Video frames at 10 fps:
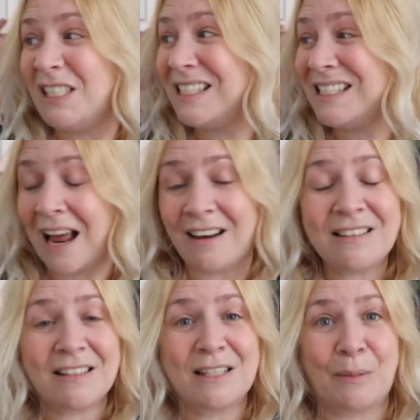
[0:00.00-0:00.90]

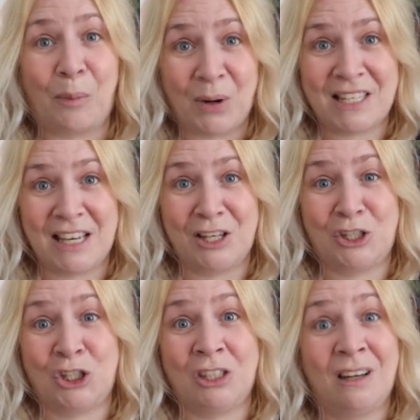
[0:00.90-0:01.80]
standard
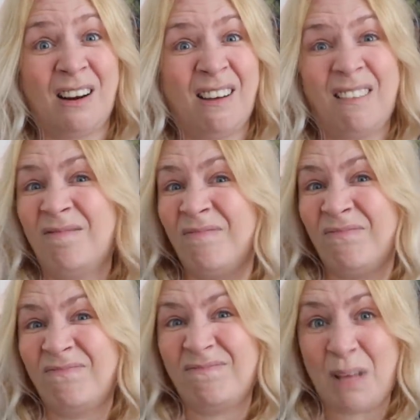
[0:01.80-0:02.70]
British
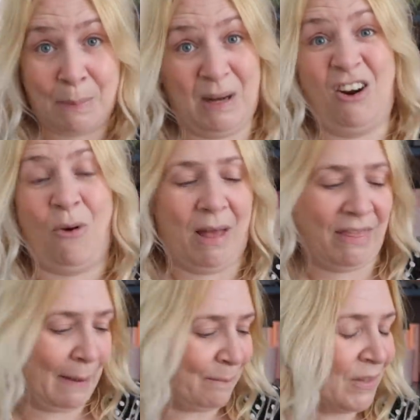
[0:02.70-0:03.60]
people in hot
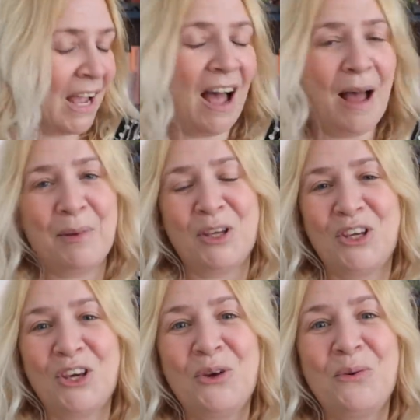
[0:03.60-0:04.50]
weather. Um,
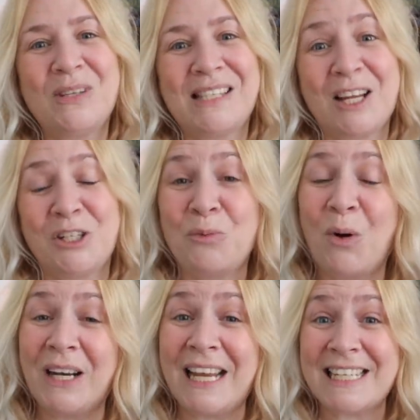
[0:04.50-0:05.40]
you said you
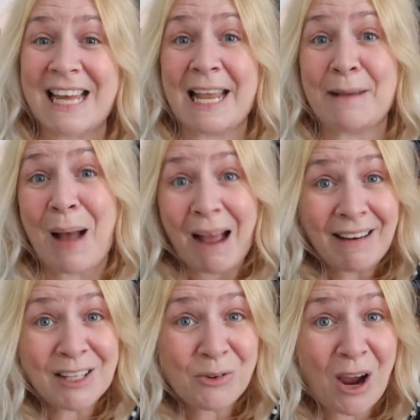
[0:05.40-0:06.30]
wanted a
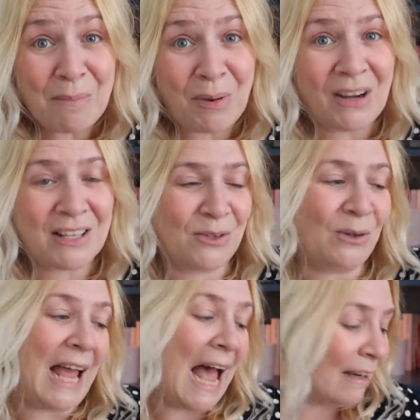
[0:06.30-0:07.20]
Poundland or a Home Bargains
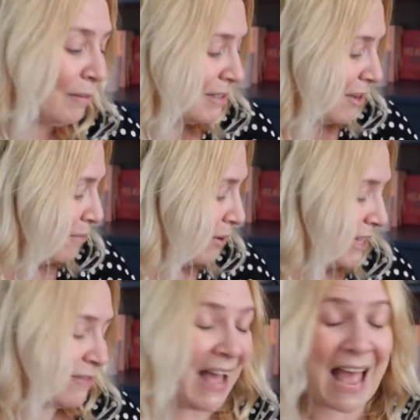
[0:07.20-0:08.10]
haul. I hadn't been to Home
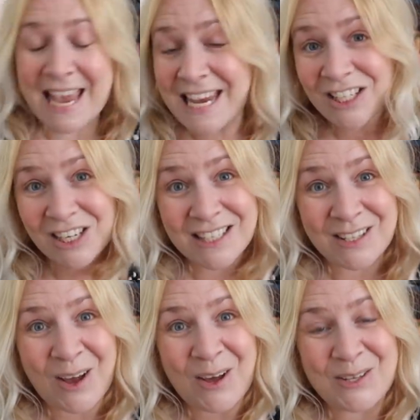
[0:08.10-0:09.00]
Bargains for ages,
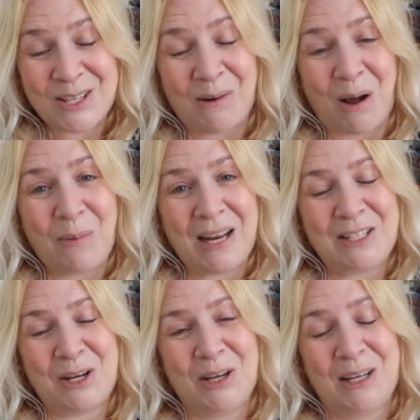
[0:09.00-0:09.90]
so I
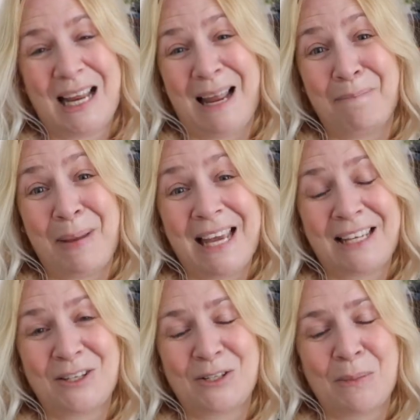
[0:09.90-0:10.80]
went up and
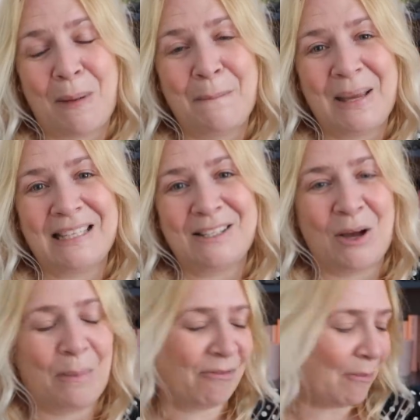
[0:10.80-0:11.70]
picked some bits
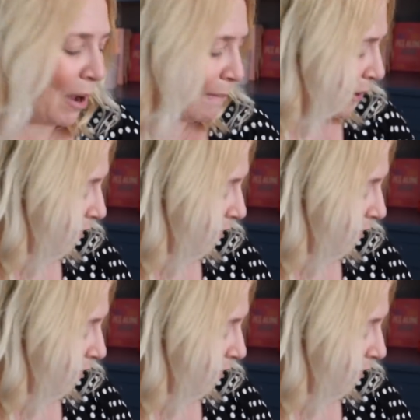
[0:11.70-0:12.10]
up from Home